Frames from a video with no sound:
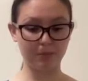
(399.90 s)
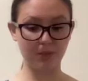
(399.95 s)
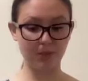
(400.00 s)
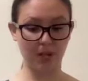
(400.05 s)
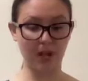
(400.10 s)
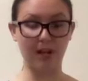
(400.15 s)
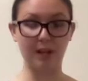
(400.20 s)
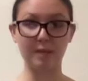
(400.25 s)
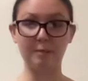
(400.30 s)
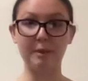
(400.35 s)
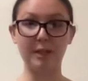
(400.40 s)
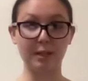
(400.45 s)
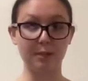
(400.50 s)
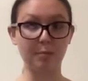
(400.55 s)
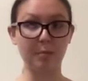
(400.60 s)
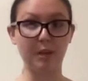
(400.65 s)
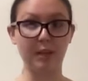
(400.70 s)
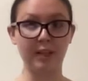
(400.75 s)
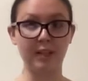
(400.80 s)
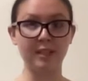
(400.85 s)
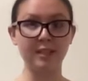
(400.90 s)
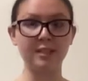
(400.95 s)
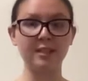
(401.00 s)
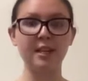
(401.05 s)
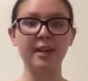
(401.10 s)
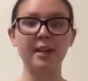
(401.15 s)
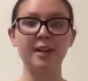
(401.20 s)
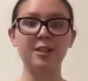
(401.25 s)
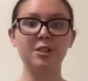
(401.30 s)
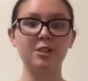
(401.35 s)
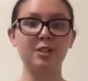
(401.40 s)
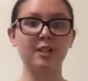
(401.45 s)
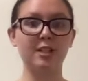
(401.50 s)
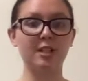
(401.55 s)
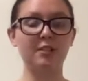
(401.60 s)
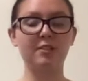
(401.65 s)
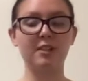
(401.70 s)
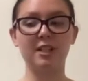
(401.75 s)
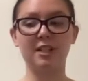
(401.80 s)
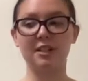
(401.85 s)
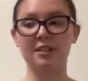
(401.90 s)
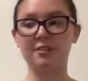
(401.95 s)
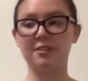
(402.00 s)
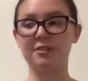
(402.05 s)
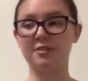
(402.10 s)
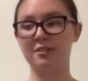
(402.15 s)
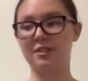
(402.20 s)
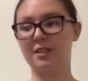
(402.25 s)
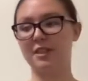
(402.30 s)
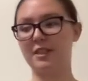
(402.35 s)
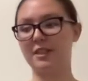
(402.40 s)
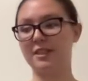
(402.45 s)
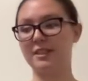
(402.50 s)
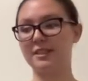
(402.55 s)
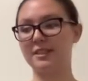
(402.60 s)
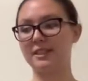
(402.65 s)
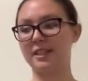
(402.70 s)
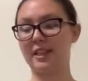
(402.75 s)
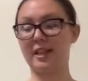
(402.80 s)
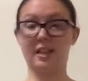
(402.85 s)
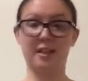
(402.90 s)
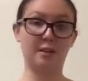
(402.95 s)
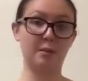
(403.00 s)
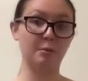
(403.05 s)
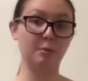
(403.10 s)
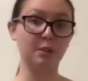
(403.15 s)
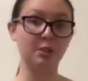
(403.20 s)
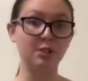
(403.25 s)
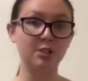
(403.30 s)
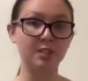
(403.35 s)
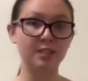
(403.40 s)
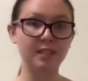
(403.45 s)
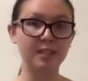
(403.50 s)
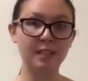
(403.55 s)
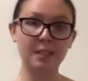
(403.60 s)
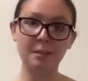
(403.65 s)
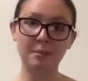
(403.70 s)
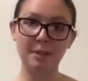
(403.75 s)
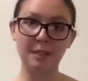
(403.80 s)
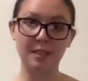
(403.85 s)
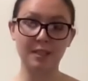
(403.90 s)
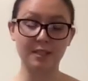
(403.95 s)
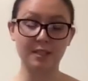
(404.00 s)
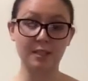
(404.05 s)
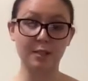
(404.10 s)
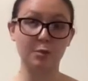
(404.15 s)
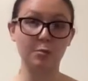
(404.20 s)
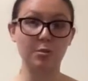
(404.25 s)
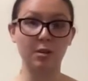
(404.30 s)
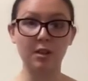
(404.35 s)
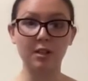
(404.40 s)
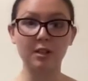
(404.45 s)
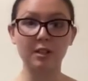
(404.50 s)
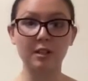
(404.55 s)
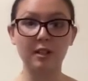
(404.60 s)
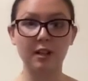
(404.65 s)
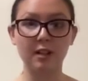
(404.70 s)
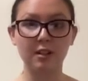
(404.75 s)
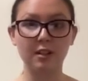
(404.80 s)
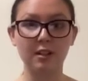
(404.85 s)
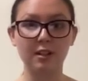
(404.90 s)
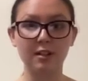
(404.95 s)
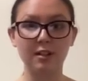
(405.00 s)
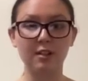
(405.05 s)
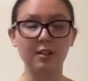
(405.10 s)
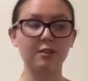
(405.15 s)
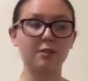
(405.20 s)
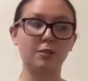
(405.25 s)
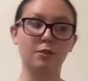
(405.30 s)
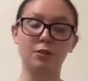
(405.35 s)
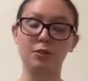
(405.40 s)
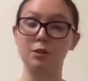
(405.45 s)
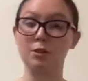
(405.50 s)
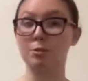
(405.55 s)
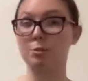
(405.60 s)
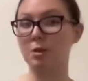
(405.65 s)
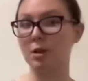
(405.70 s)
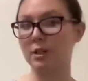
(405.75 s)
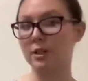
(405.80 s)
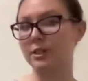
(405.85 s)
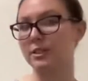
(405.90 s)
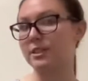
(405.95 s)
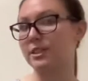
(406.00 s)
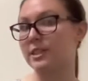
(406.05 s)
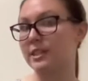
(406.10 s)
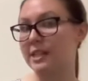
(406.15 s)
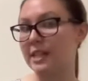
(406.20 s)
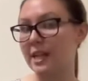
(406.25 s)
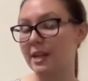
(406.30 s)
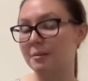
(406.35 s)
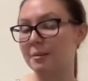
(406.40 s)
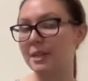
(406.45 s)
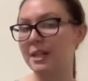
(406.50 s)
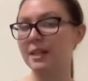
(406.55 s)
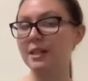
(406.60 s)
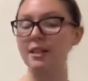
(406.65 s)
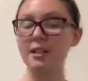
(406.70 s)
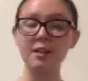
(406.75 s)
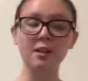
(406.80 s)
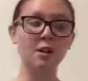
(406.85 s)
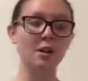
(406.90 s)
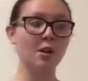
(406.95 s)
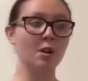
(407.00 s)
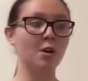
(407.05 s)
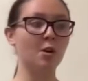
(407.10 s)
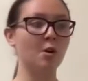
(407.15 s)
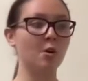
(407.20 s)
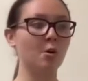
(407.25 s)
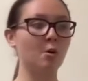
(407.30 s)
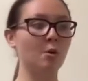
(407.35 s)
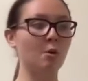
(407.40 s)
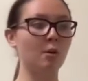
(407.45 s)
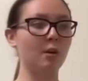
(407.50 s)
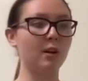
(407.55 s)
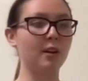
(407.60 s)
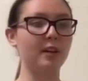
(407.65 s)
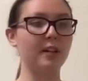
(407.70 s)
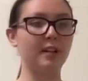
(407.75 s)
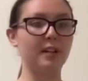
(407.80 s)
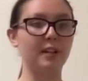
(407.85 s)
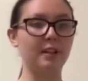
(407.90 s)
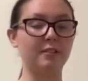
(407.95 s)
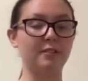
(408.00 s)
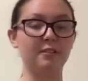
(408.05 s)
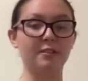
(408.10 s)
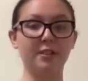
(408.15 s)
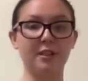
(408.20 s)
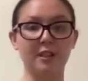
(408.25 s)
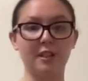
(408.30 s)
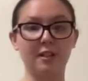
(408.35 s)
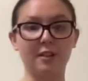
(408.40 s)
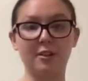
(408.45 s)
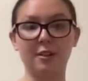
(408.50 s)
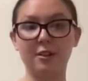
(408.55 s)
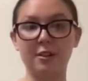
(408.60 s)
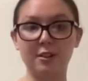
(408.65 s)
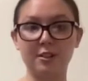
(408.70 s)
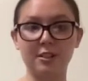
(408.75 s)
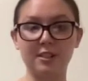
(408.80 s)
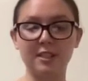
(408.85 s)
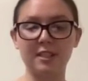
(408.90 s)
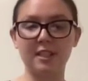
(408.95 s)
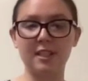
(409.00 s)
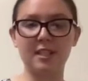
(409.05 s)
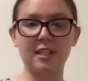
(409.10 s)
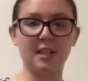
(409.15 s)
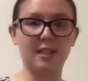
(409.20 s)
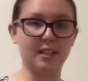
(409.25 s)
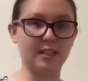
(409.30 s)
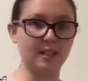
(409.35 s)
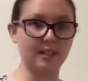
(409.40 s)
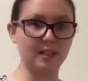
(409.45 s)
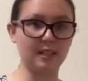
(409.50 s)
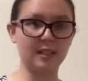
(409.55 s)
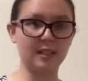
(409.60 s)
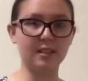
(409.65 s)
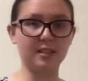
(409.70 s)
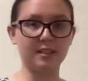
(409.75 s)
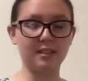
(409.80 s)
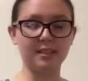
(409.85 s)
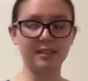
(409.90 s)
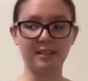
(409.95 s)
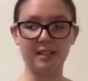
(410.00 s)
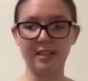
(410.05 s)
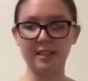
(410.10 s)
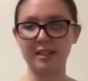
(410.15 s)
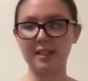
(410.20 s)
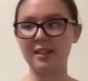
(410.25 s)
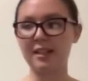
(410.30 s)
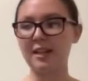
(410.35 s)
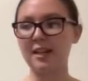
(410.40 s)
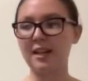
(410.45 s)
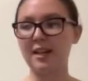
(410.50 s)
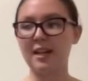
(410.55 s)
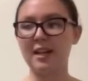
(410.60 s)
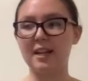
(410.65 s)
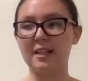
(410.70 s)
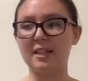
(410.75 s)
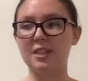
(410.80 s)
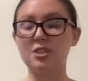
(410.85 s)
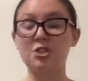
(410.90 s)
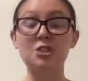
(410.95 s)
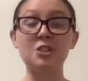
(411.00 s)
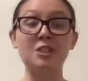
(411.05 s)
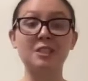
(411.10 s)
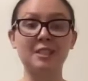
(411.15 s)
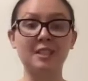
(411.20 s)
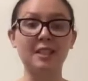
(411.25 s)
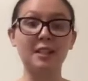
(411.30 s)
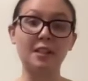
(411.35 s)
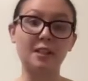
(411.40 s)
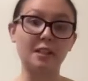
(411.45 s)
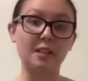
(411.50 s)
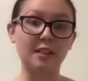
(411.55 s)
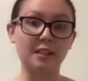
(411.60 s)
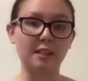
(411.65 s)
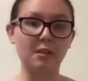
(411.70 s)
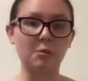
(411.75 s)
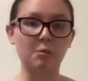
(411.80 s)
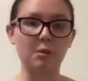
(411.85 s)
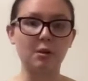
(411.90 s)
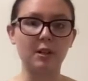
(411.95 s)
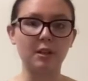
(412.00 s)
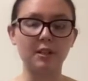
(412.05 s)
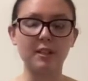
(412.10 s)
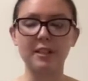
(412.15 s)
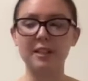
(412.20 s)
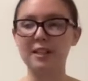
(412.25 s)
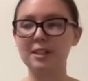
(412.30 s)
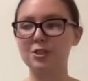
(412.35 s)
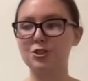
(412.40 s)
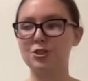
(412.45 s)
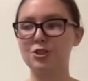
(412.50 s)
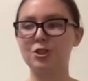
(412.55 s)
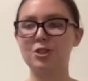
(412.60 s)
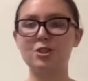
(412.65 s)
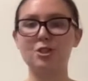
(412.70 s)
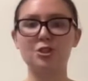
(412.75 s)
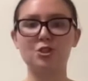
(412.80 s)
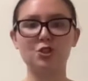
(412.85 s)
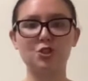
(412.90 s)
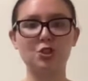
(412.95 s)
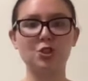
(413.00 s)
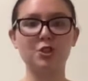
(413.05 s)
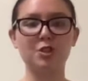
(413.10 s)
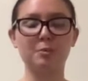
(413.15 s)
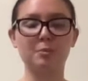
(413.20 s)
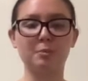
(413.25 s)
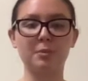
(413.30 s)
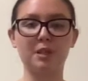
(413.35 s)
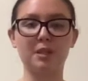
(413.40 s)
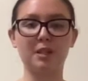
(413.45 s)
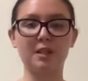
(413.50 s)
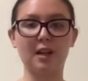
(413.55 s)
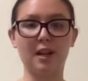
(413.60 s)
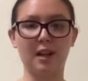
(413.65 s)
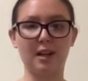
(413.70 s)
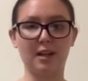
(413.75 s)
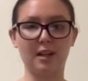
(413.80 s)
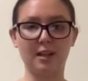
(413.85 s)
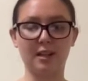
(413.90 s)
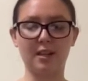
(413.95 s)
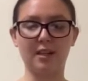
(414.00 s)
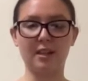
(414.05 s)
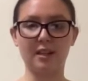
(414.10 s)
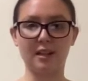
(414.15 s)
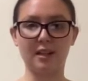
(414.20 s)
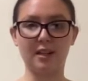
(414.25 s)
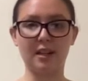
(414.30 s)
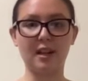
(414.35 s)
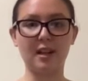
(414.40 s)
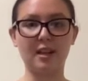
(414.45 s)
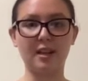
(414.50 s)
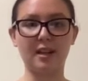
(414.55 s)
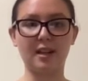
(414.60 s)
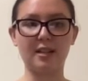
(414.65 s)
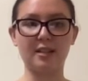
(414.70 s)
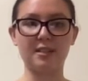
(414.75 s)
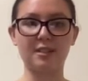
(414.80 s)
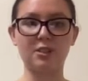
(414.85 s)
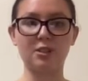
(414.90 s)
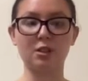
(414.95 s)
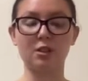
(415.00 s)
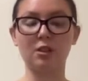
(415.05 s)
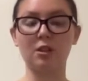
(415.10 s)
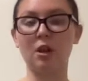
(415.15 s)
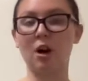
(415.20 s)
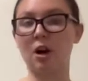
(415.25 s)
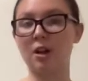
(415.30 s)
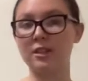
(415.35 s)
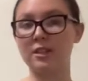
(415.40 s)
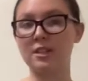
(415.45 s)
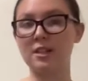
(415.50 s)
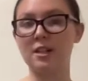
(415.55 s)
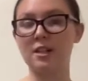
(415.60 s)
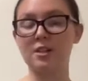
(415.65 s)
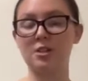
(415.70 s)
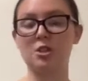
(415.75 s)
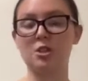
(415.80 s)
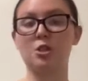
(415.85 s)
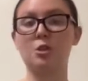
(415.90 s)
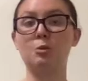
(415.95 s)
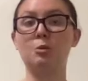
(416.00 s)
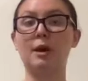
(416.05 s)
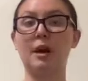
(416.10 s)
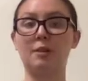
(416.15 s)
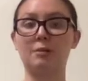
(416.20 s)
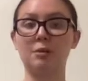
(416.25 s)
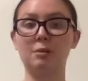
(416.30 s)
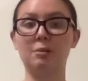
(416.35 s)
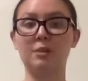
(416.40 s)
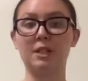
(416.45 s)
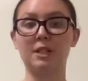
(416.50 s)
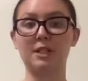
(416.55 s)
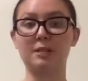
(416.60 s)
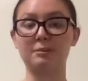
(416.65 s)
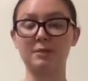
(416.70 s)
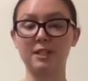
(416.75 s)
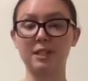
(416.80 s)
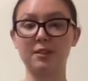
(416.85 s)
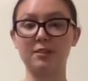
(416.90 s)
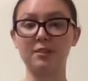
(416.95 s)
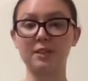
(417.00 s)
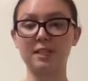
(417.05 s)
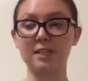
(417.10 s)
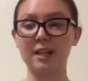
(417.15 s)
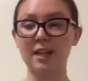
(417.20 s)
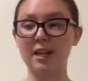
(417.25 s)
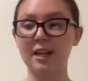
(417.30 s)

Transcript: time and place, even if it's an emergency because their water got cut off or their water is contaminated, or if they're thirsty and sick and they just need clean water. It shouldn't just be a thing that is locked to everyone and themselves.